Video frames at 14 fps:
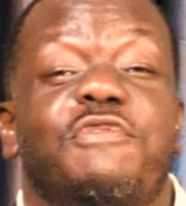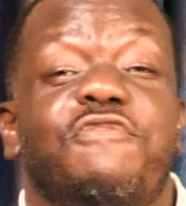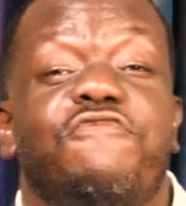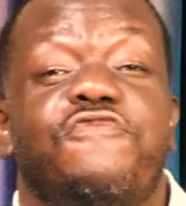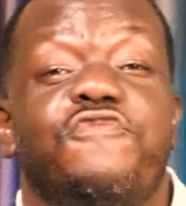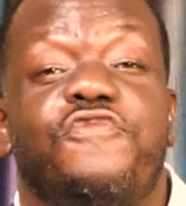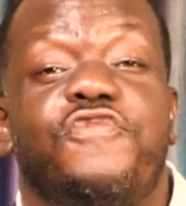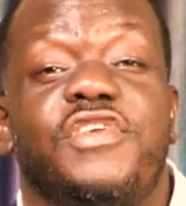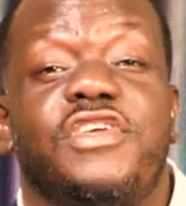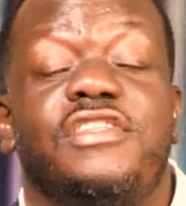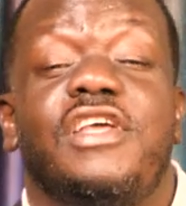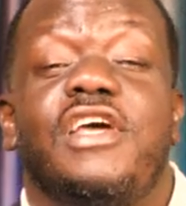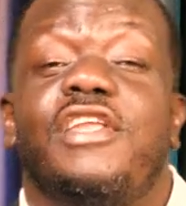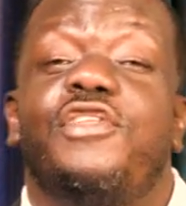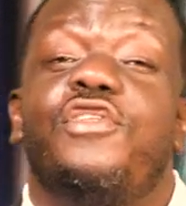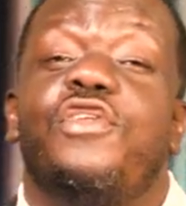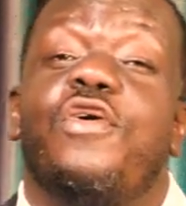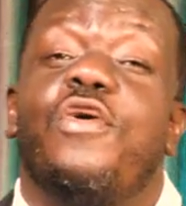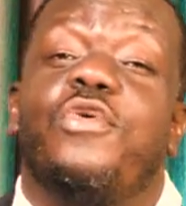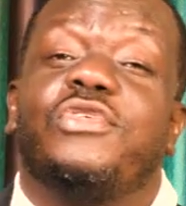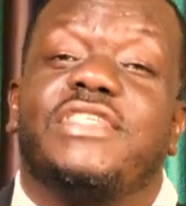been fulfilled.
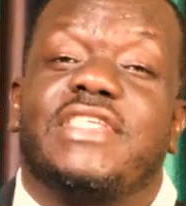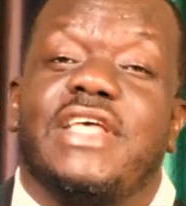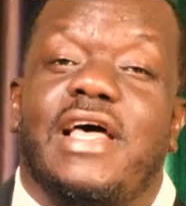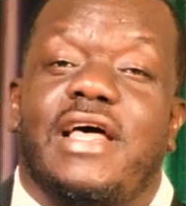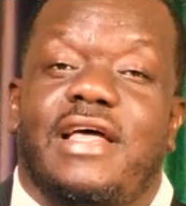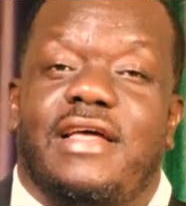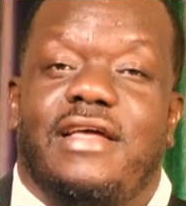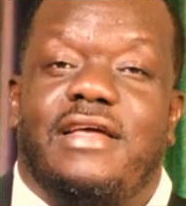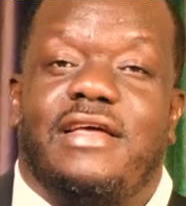No, sir.